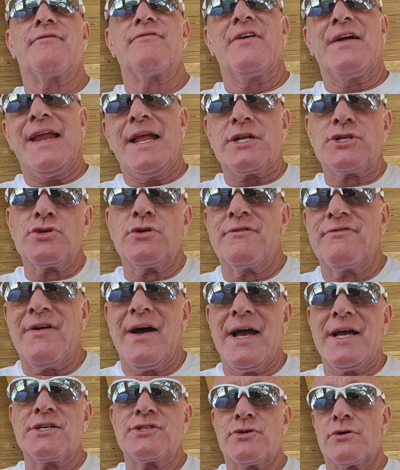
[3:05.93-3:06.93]
a, financial
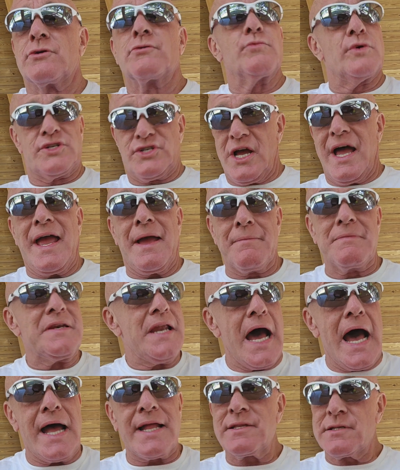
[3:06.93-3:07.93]
advisor, which I am
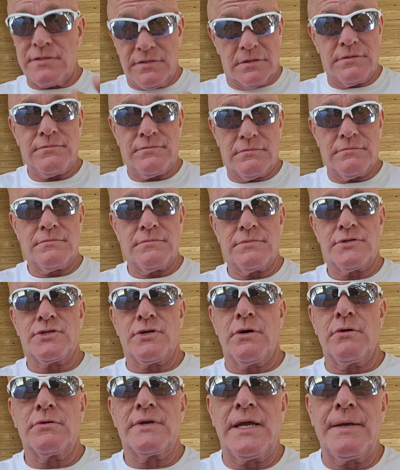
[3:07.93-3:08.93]
not,
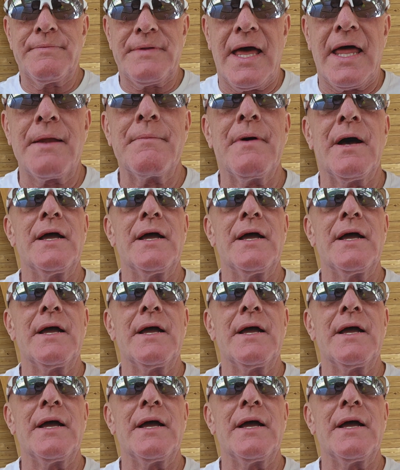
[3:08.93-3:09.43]
so keep that in